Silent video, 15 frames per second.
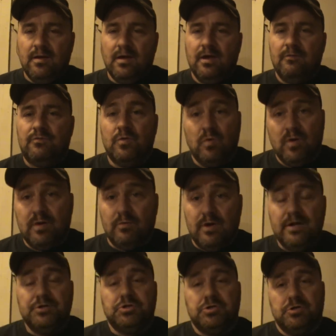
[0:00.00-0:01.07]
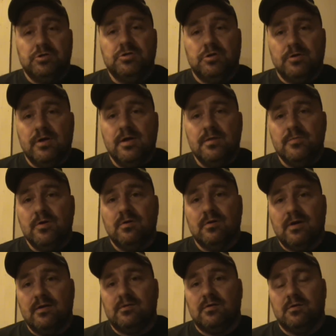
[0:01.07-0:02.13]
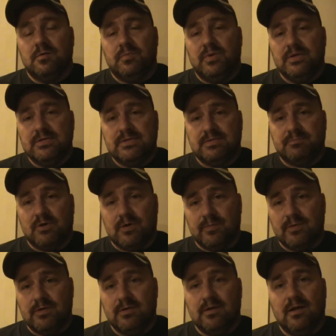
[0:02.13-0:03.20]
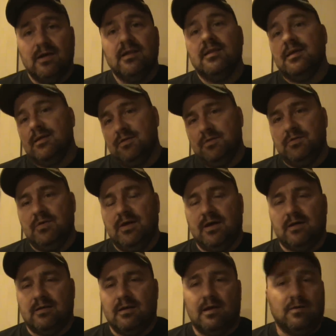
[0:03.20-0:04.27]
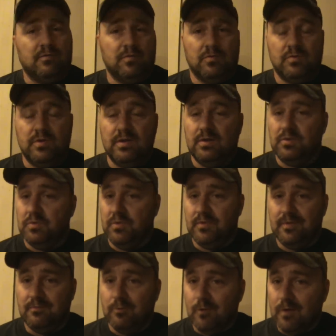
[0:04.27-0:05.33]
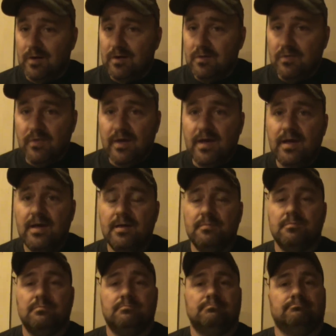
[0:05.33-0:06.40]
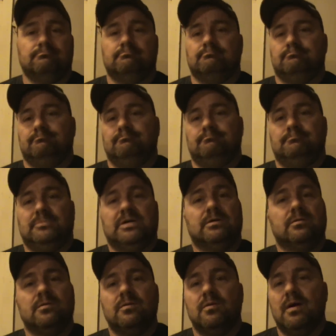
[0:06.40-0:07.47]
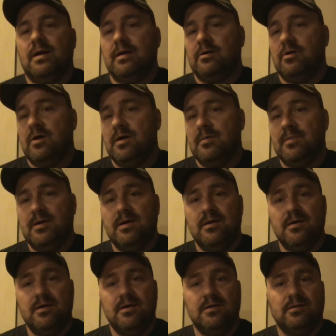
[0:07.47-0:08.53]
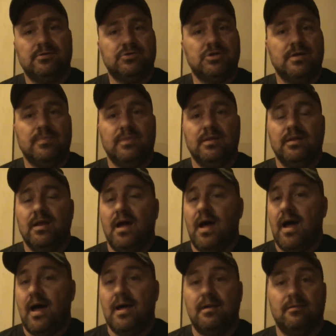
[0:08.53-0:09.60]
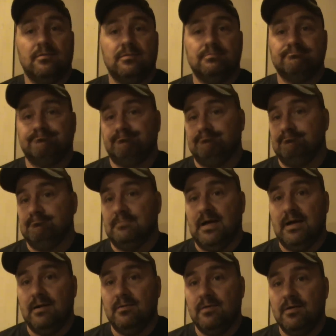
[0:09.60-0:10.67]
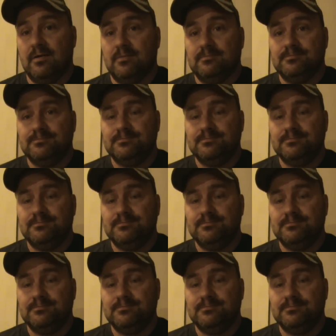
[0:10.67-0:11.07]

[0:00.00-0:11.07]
If you want it registered in your name, you're going to have to go to the police department and then do that. I don't know who would want to do that. I don't know, high crime area or something. I don't know.